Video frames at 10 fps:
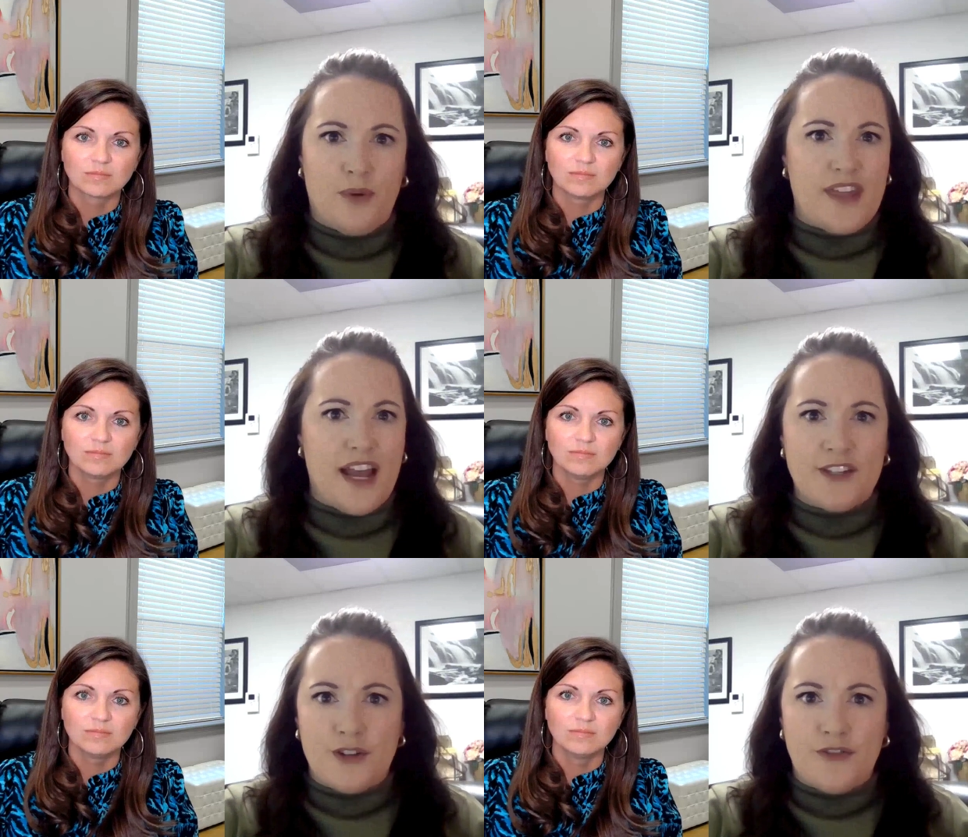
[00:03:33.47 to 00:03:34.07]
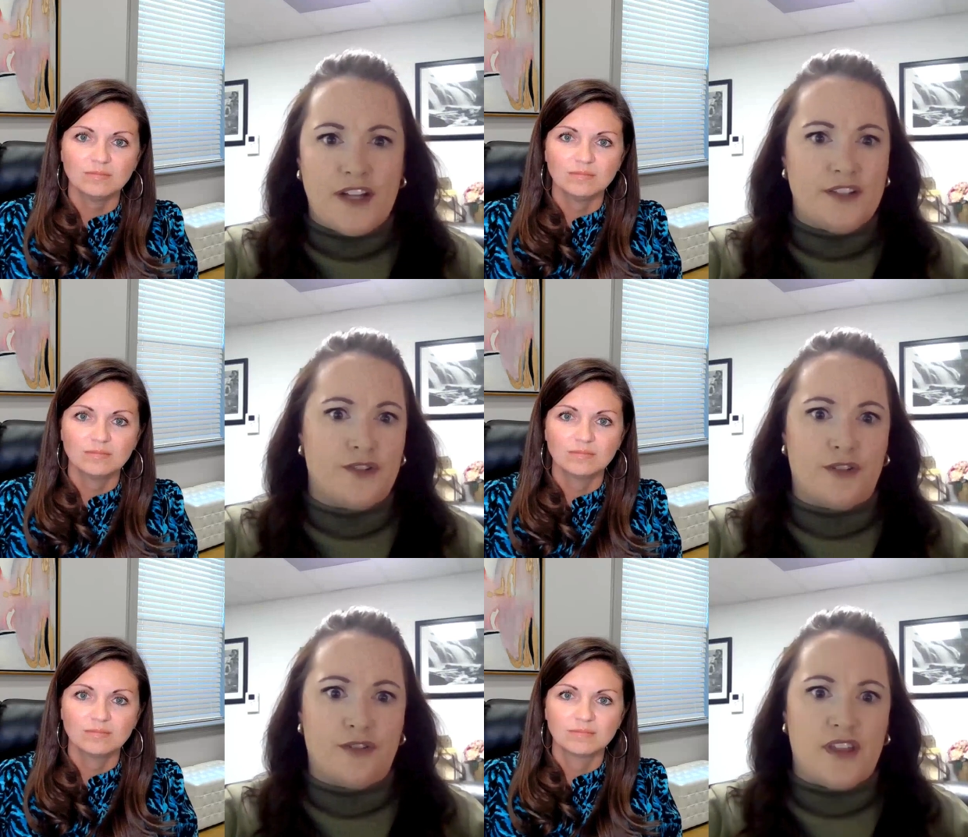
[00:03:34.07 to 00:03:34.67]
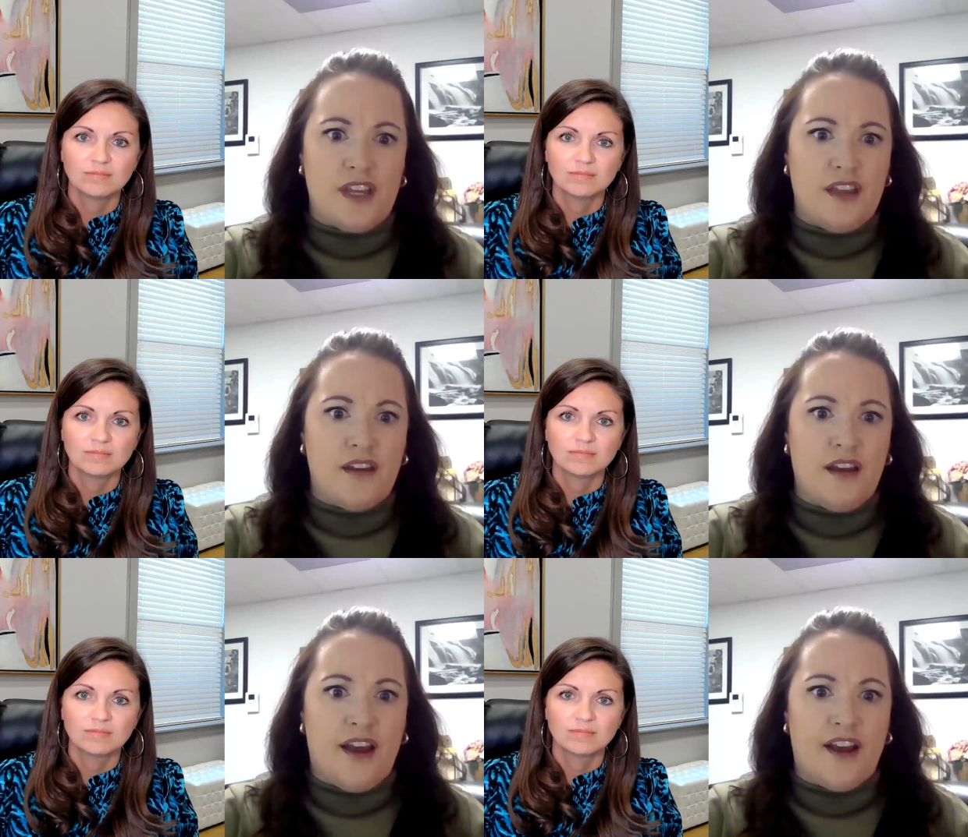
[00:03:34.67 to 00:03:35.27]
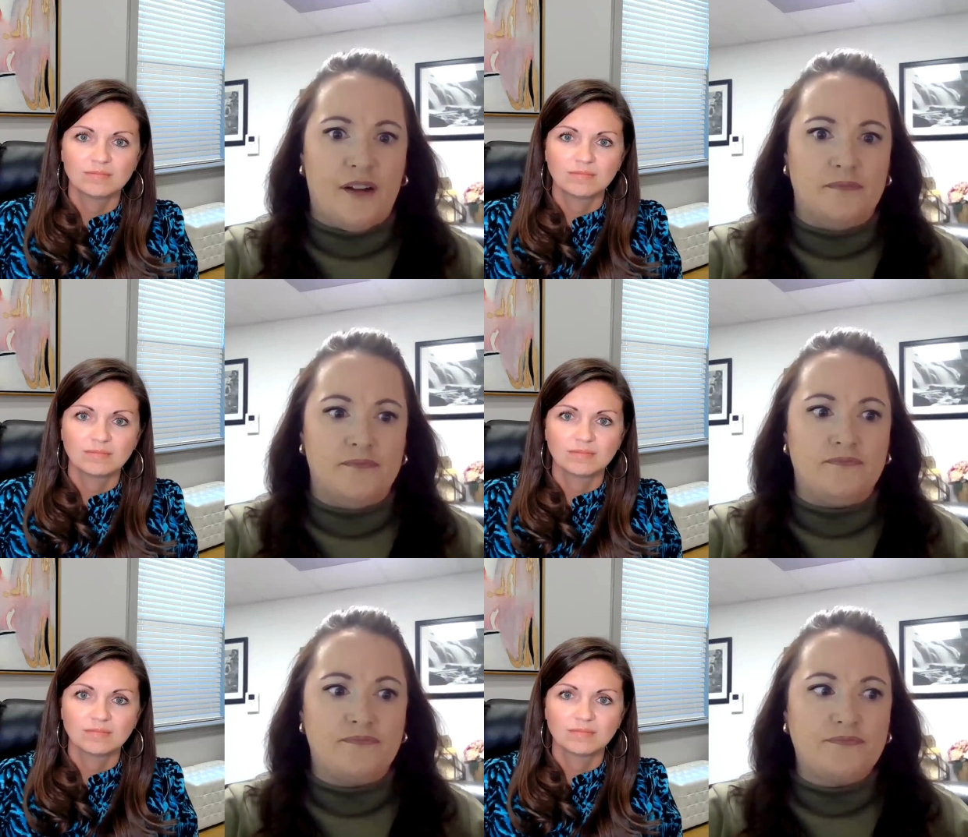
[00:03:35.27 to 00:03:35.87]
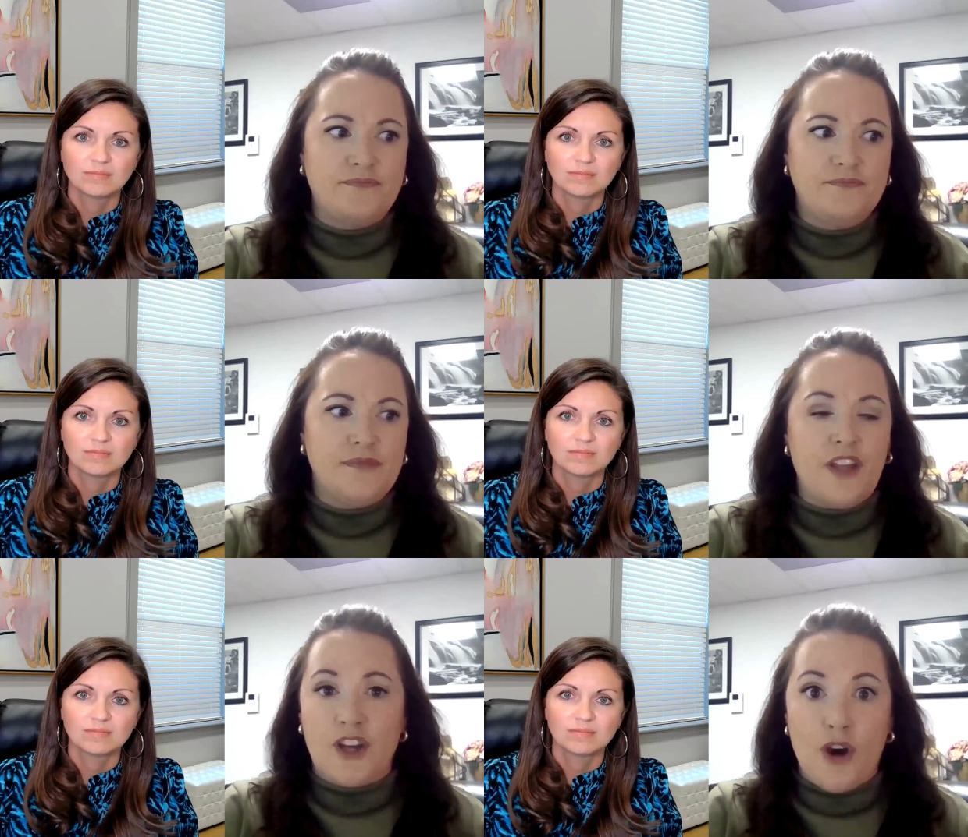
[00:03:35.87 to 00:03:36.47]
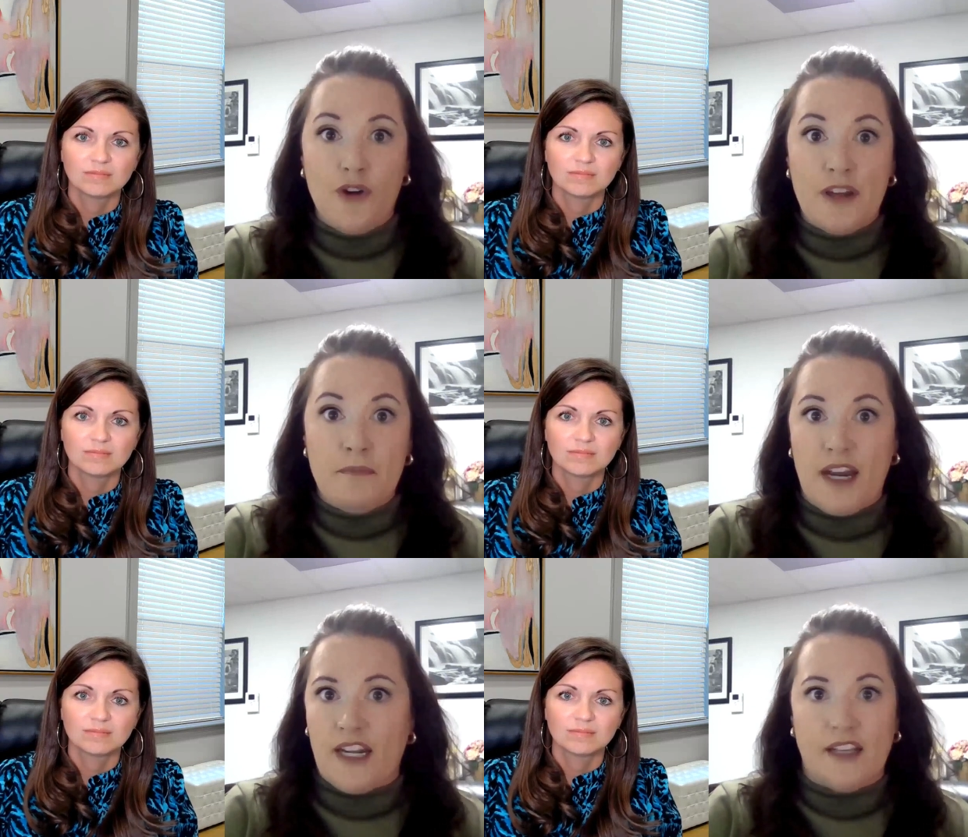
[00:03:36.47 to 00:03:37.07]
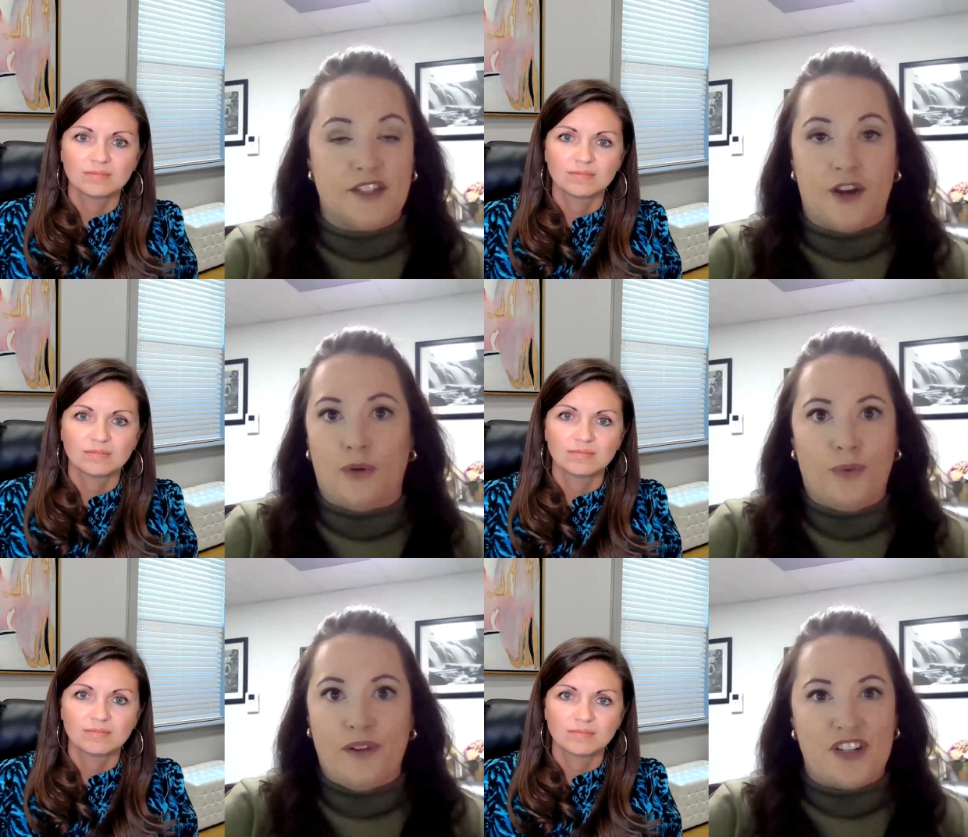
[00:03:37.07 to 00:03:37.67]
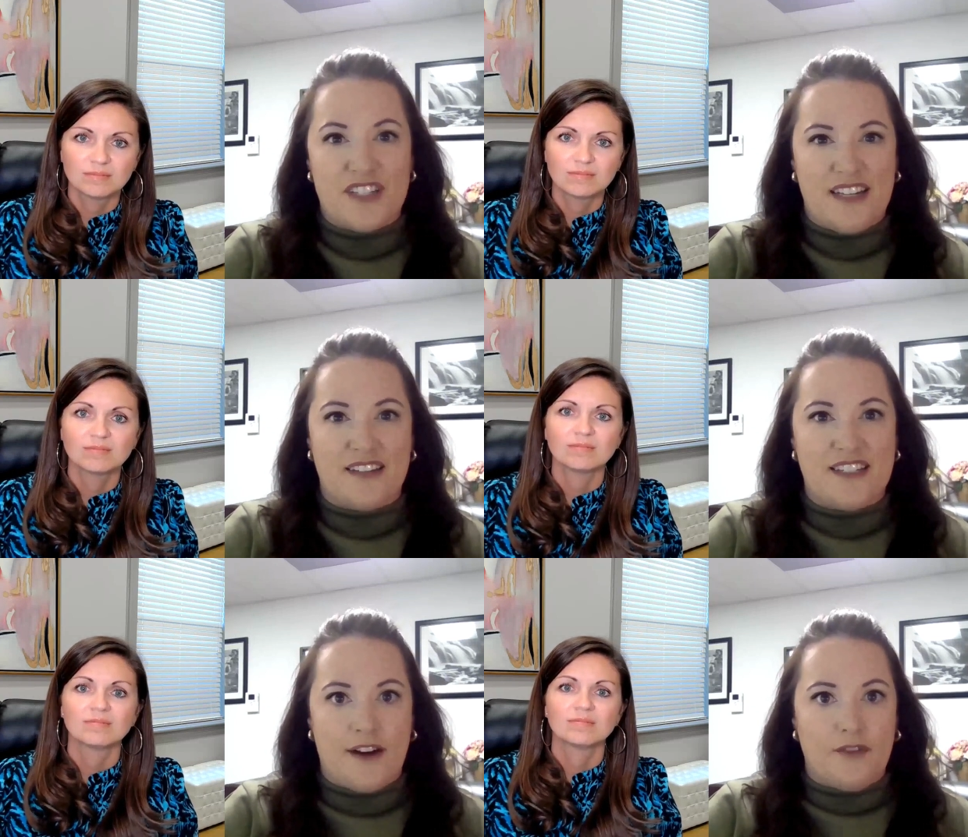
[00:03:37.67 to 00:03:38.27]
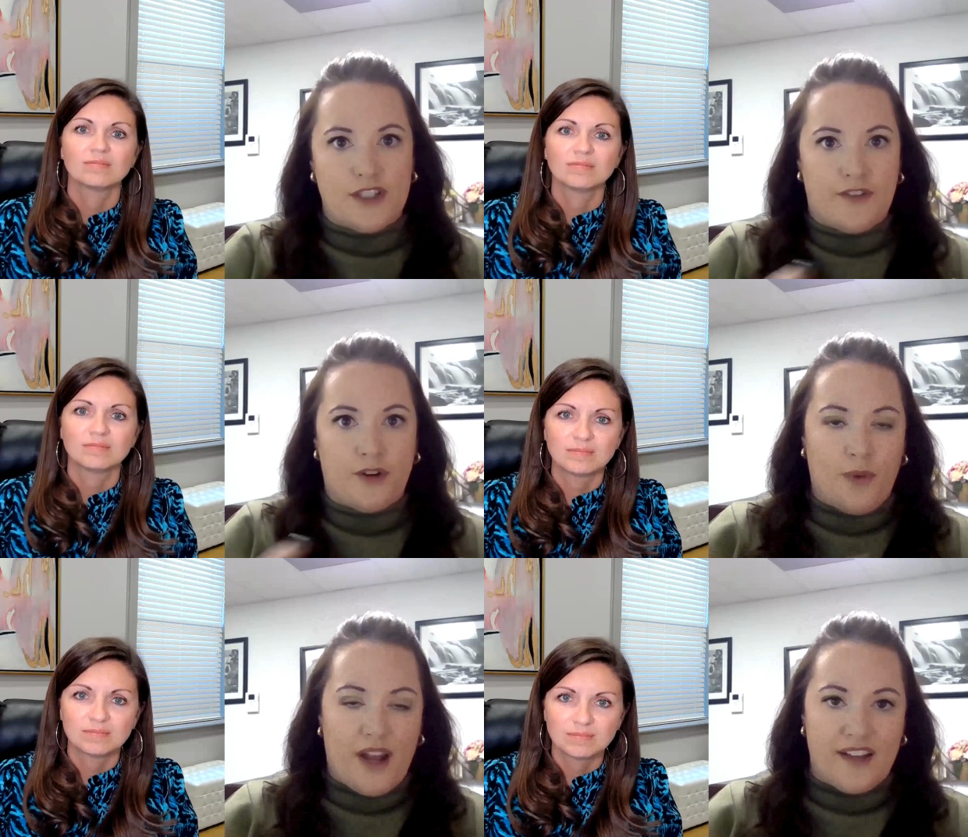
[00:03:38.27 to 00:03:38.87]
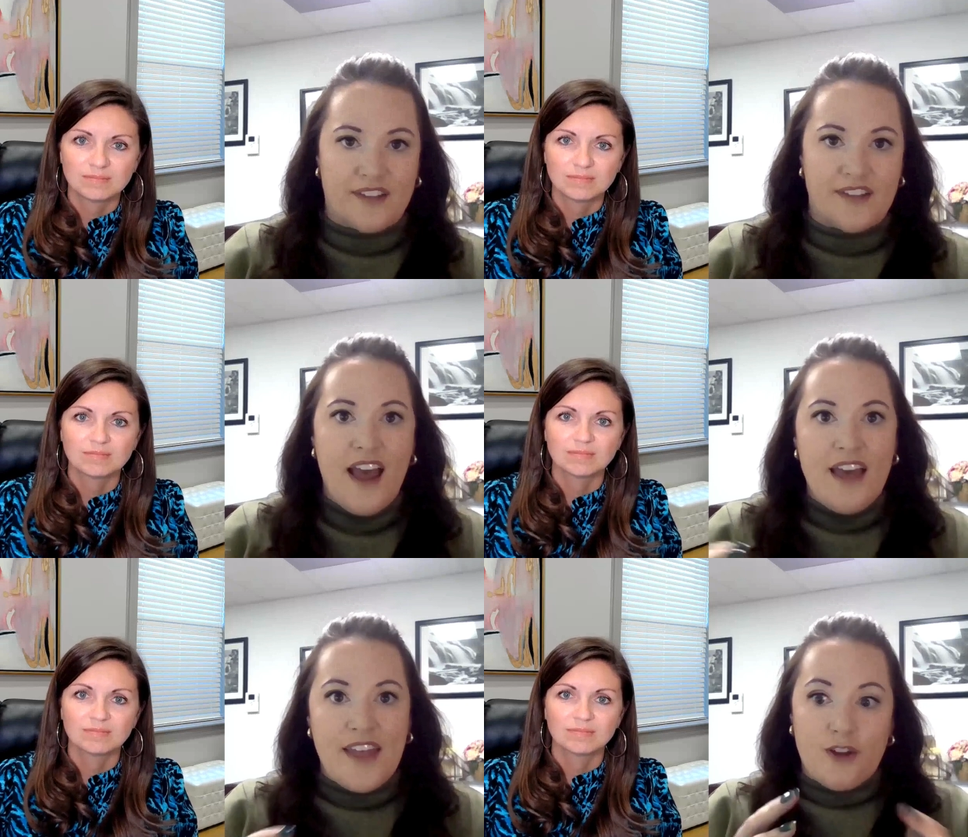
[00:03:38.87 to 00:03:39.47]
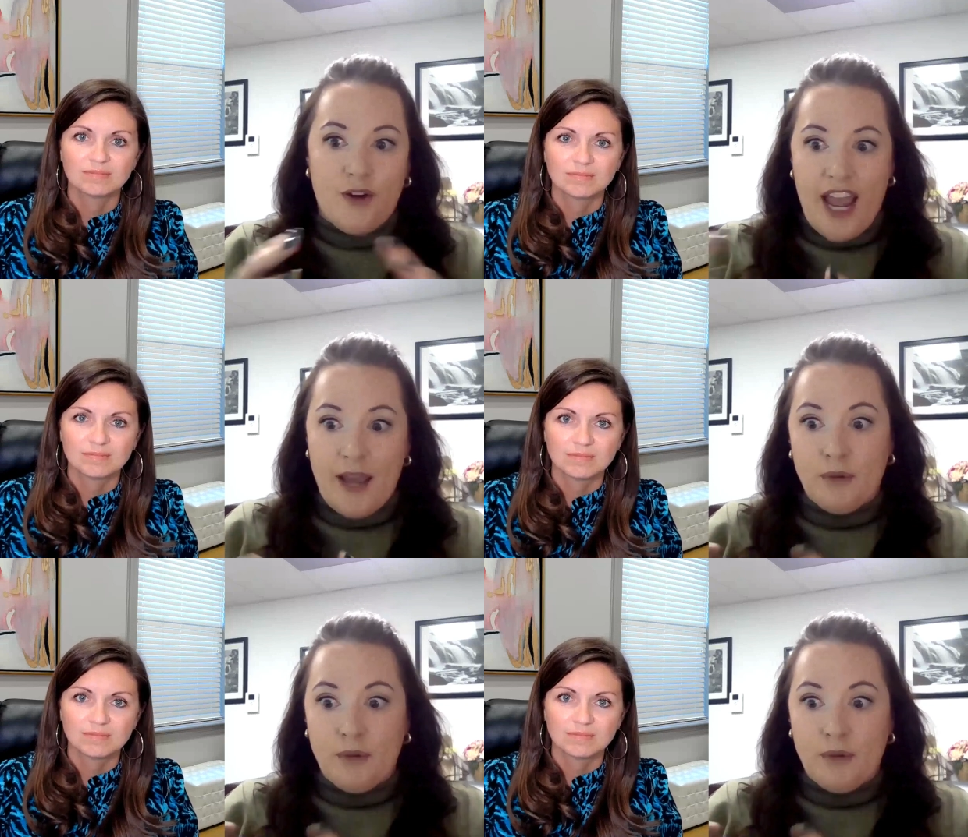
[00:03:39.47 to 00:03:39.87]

Speaker 1: some with ESSER funds or the um, the COVID money. So we've just seen several different ways that they're